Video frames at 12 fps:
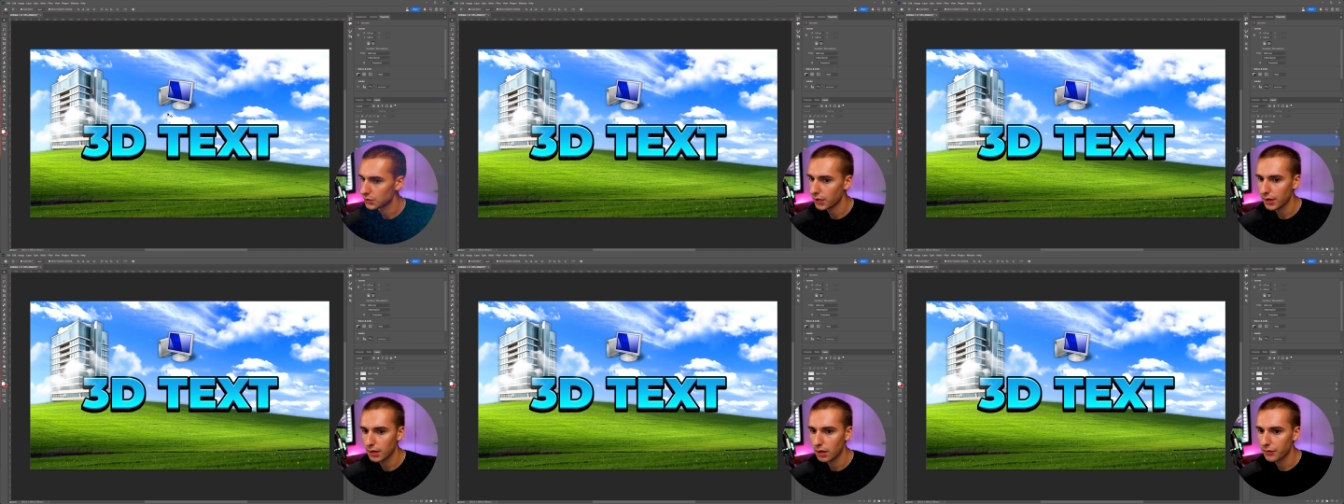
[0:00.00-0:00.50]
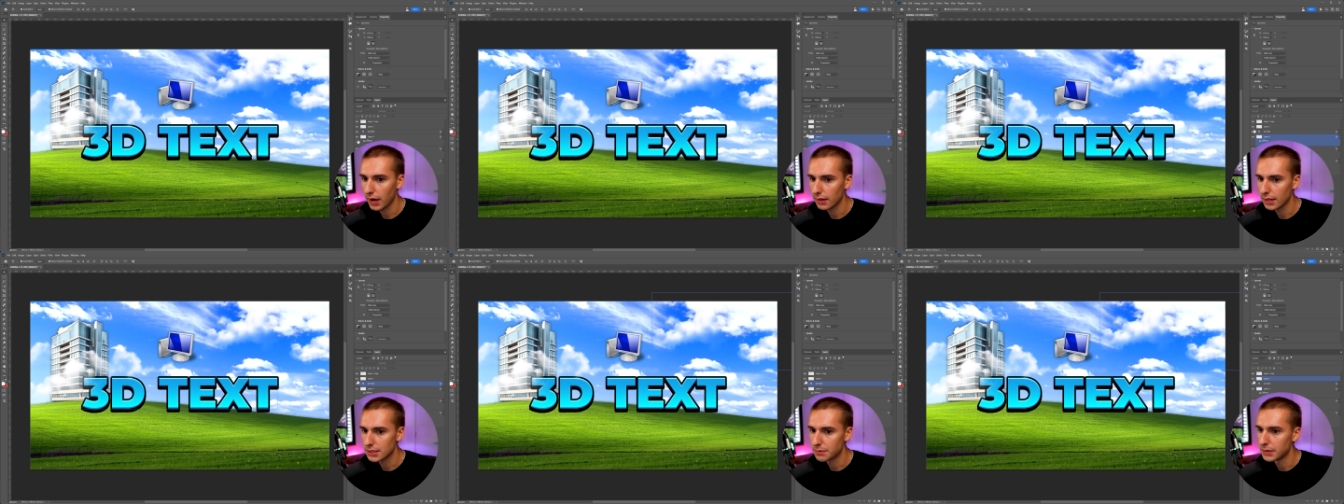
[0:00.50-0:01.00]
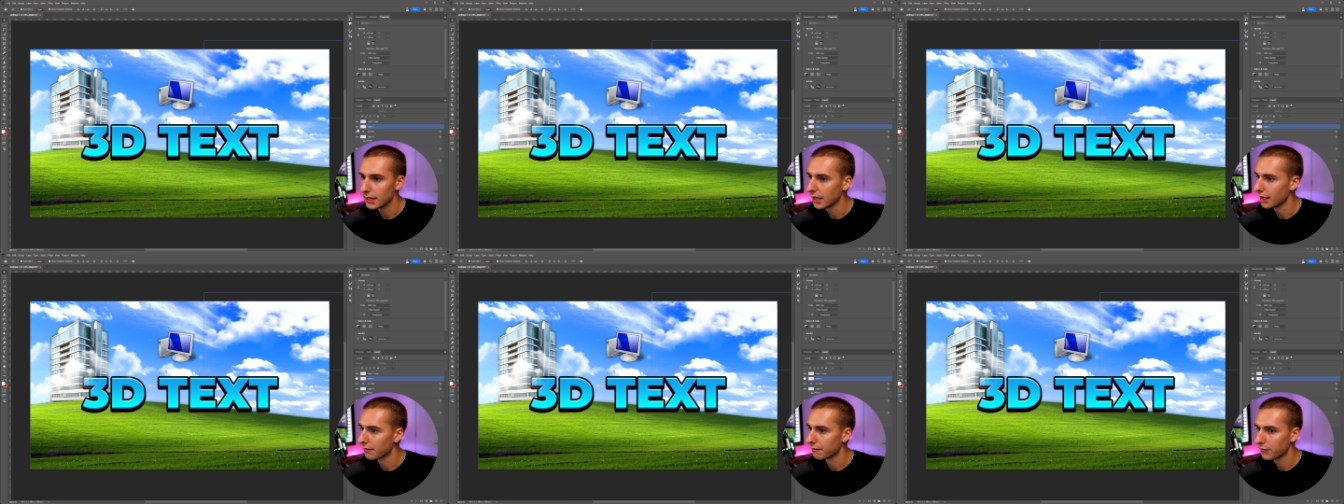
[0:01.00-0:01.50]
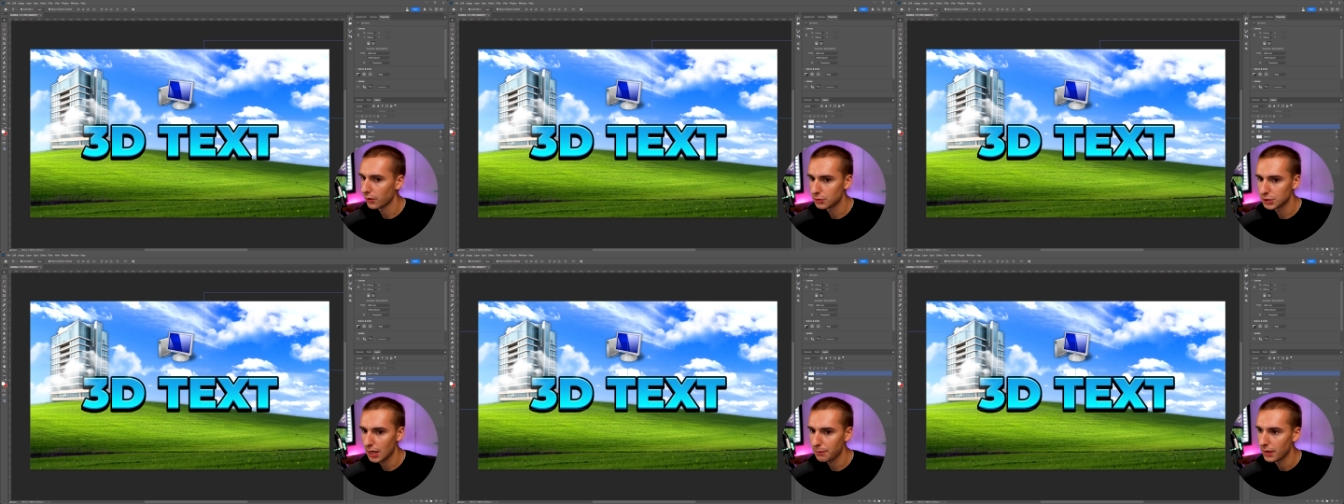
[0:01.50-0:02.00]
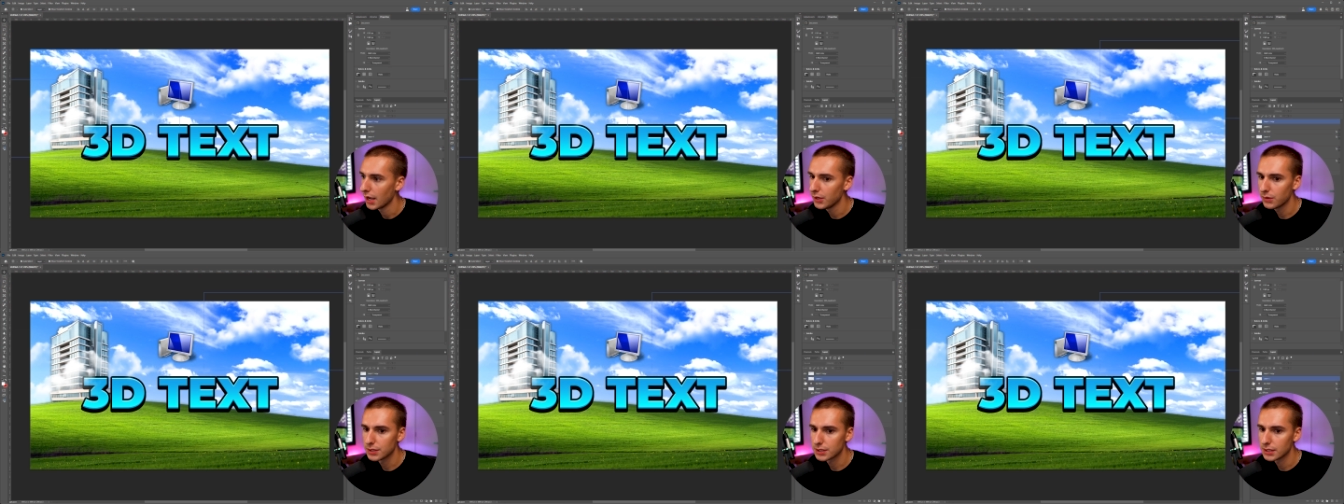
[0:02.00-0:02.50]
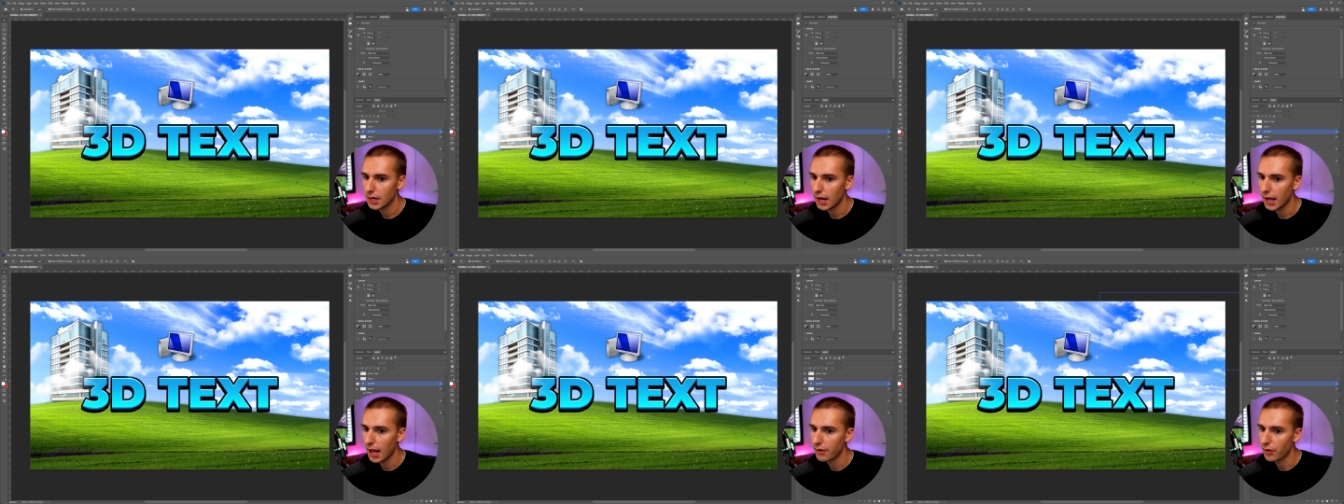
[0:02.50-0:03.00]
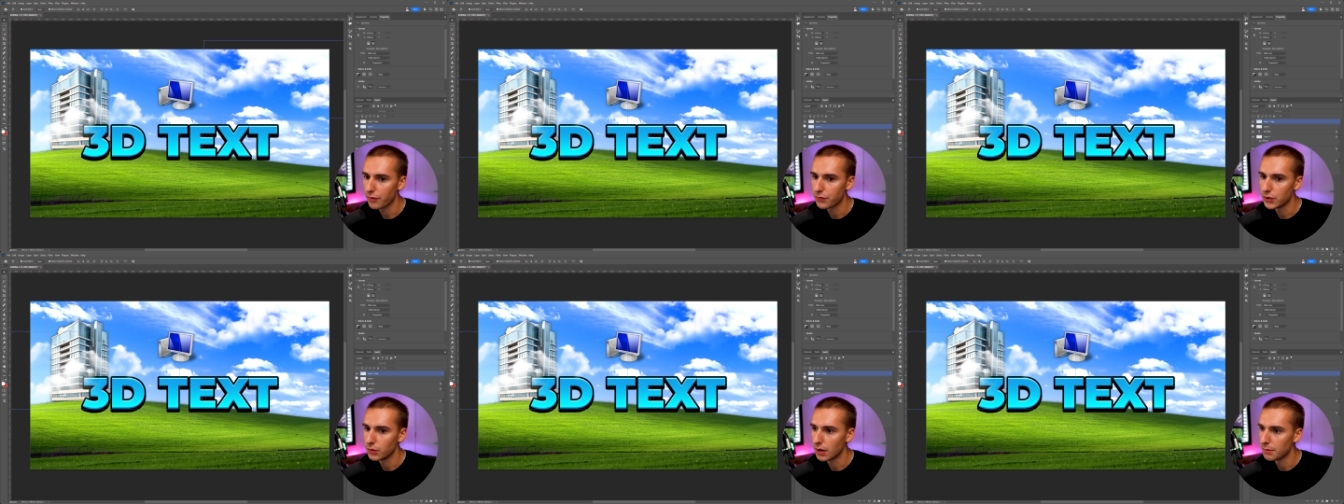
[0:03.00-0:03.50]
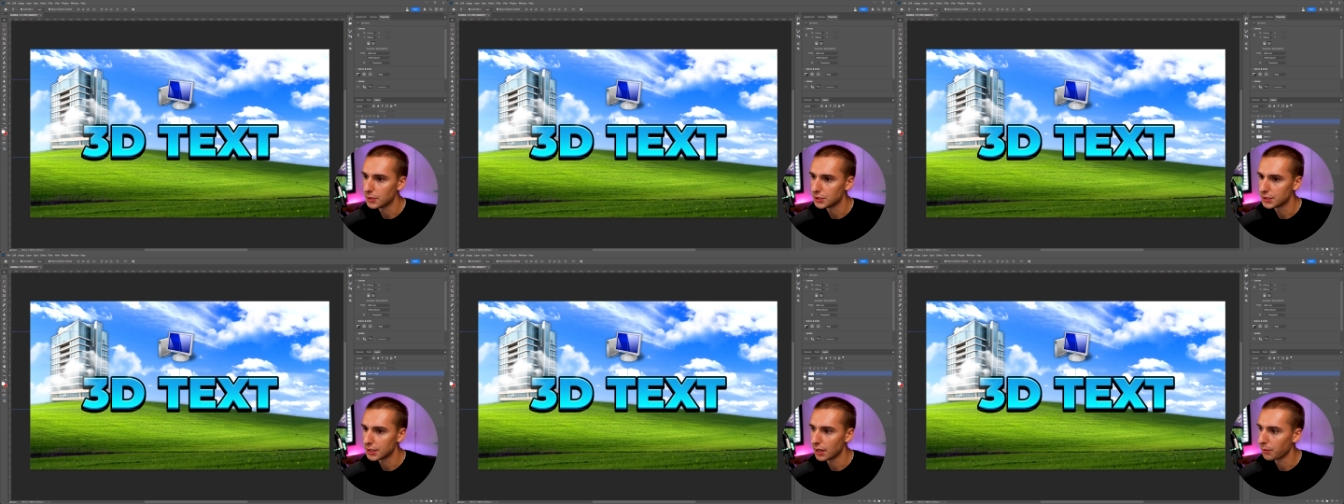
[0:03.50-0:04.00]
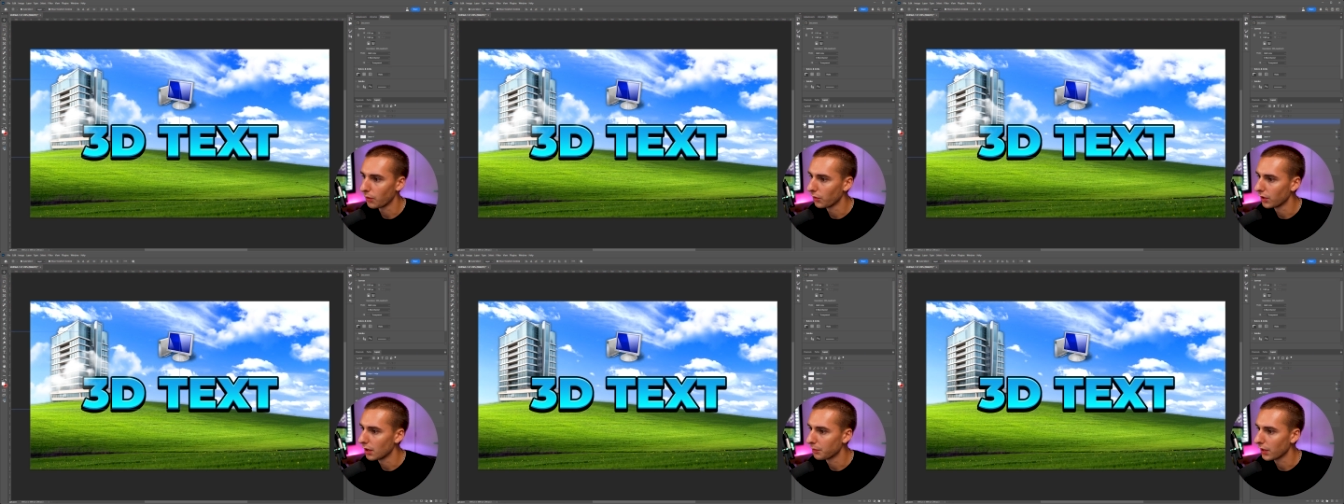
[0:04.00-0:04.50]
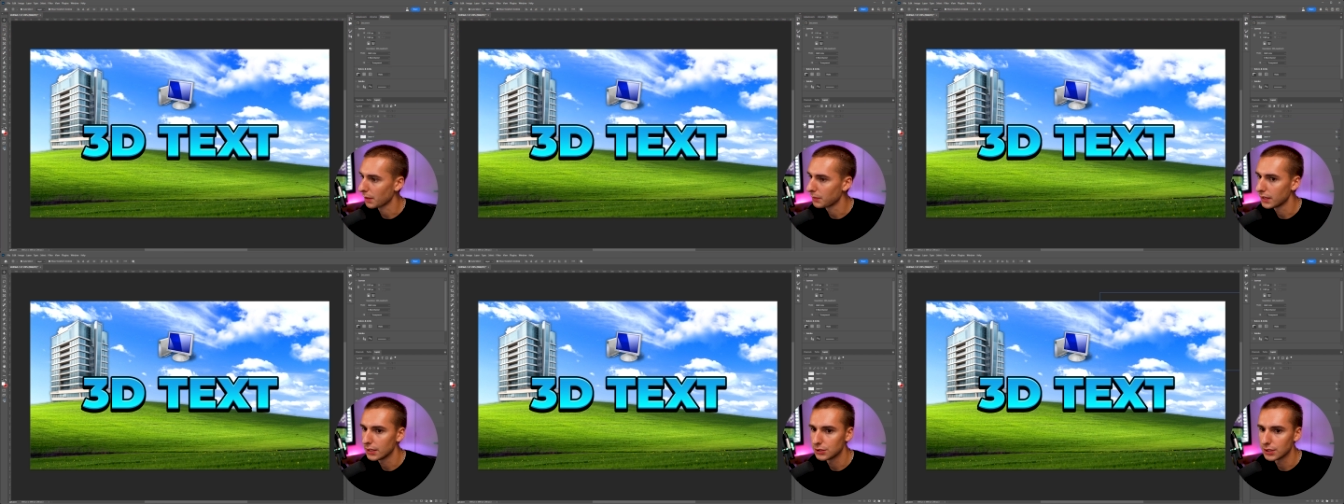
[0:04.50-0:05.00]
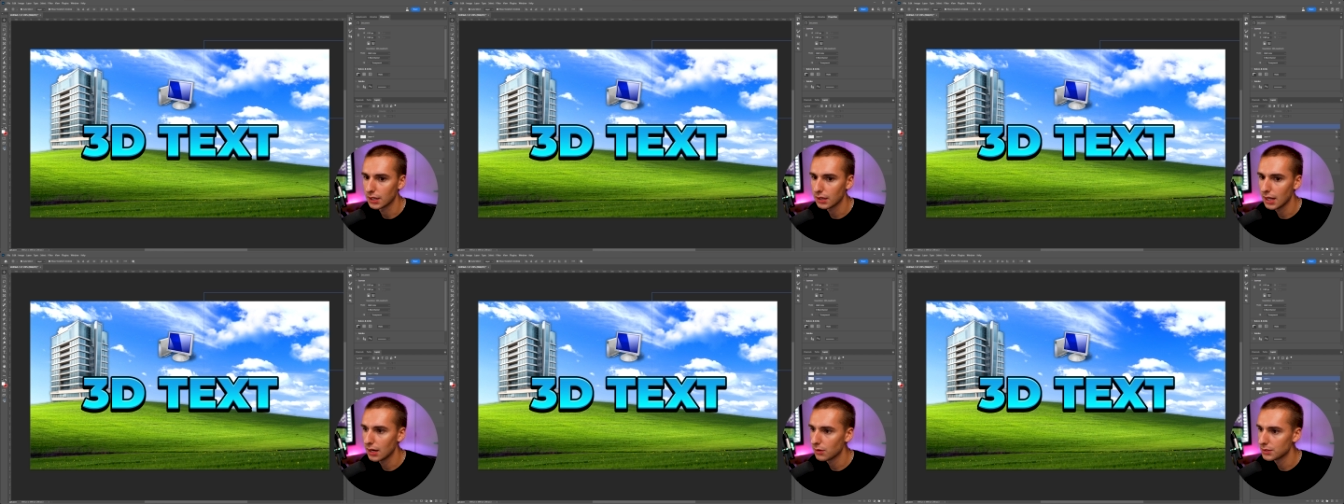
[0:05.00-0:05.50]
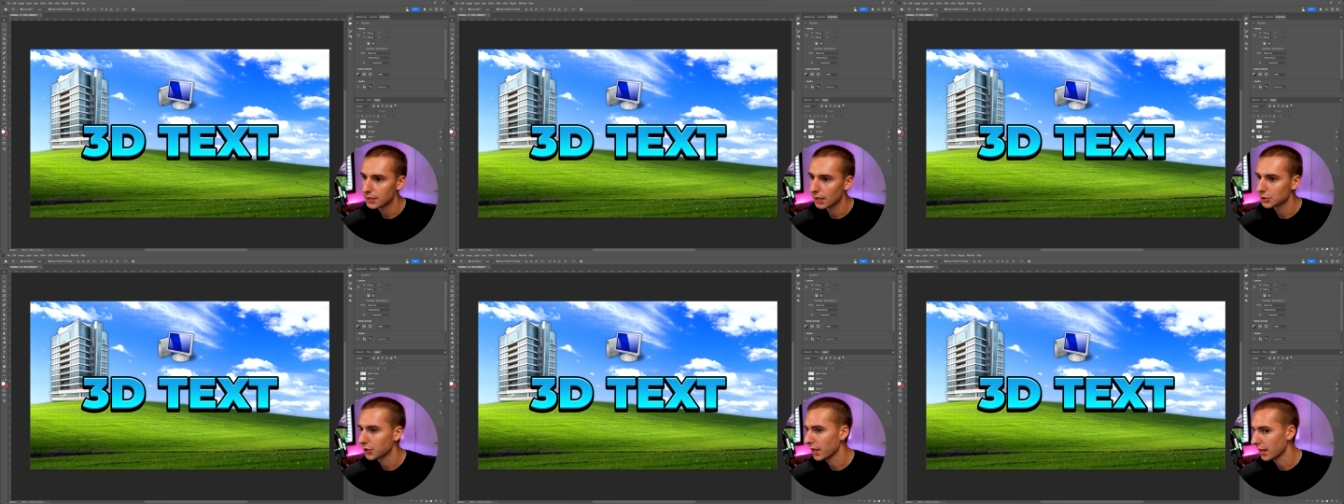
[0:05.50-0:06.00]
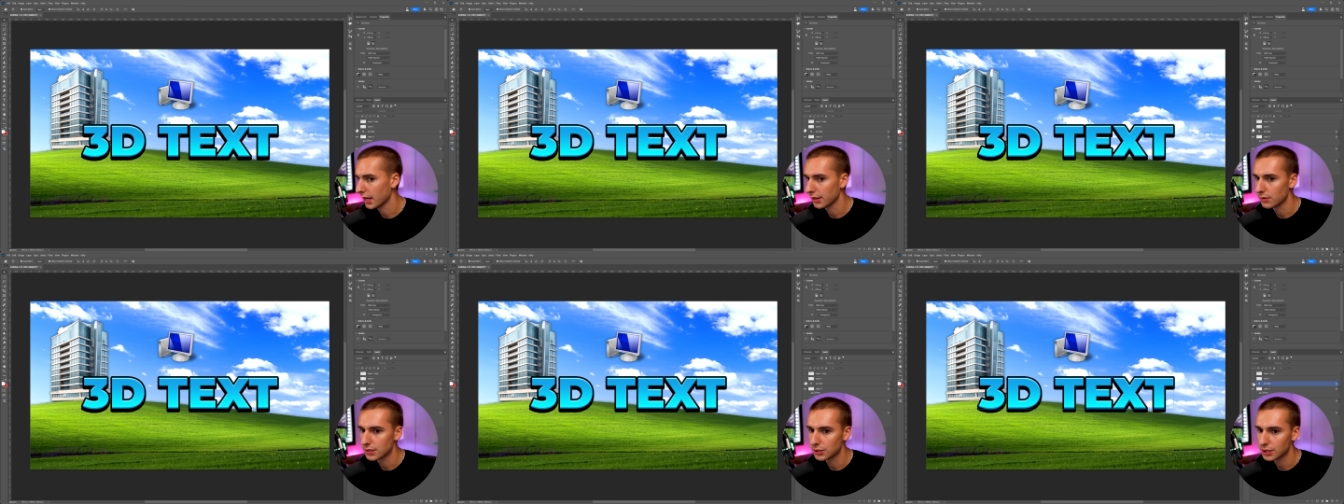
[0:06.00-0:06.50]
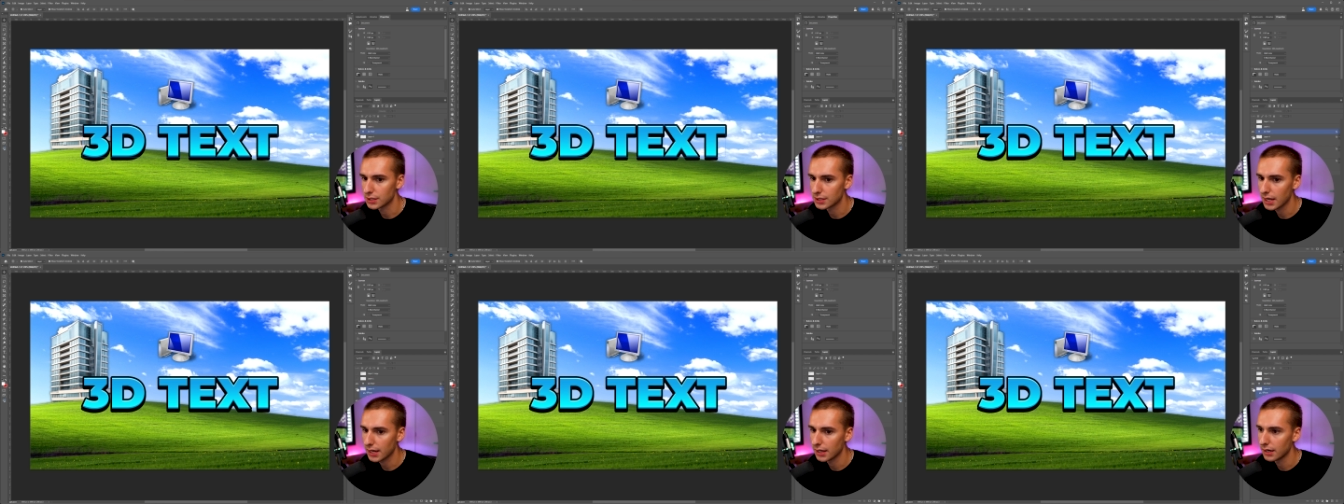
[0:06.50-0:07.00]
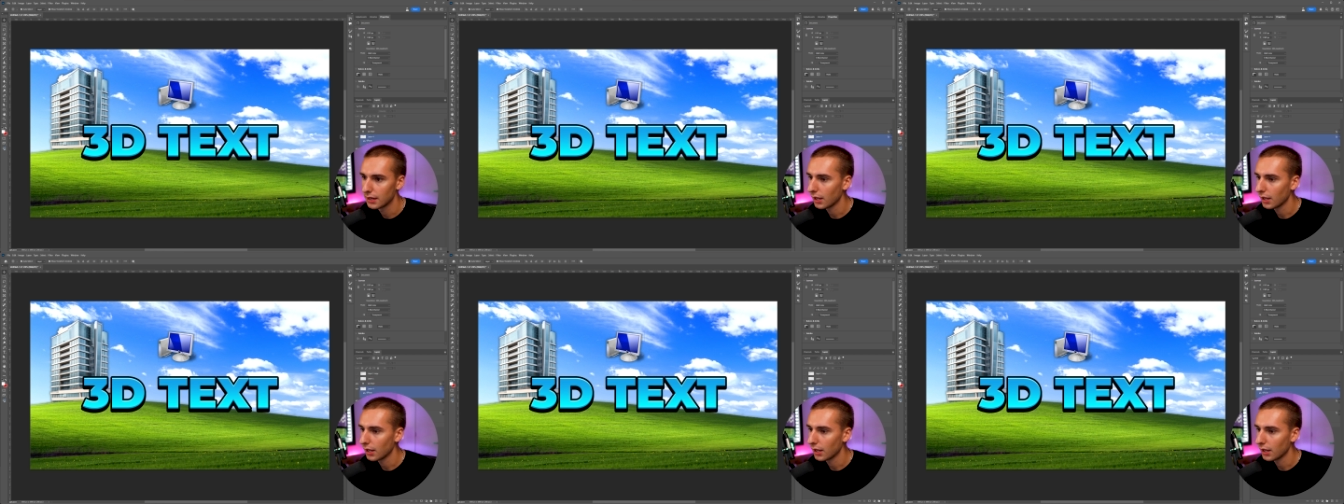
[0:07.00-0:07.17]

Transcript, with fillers: starting off, I like to be in Photoshop and you can see I have a few images here pulled up like PNG clouds and I'll show you how to get those in just a second.